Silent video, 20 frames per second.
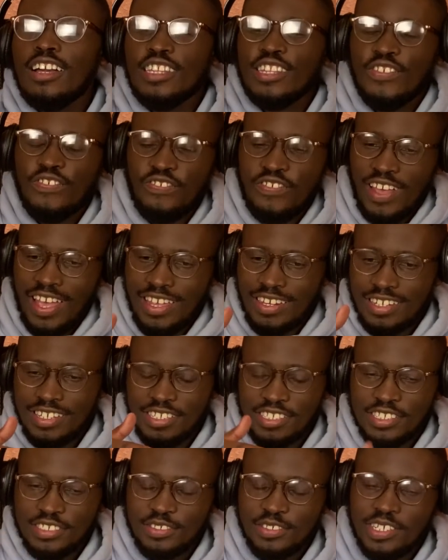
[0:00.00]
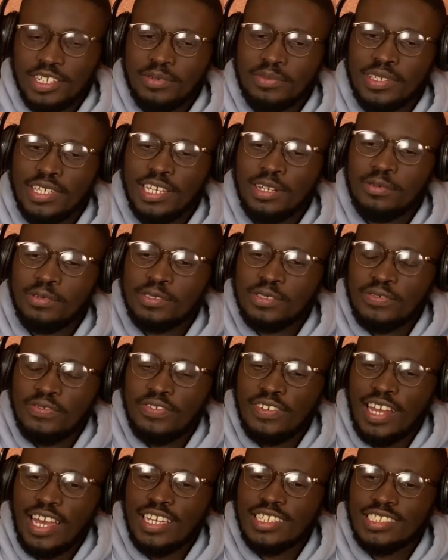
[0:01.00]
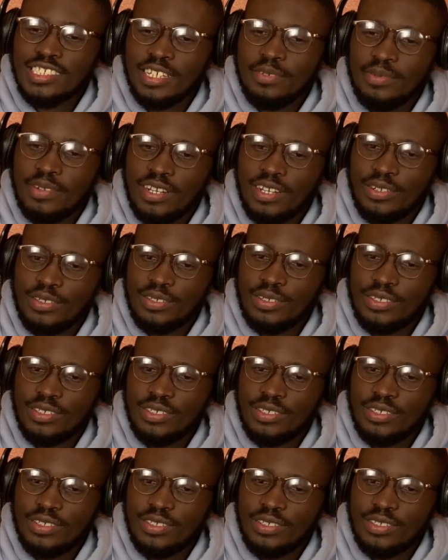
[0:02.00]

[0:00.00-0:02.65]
The Fire Nation's gonna be able to fly somehow.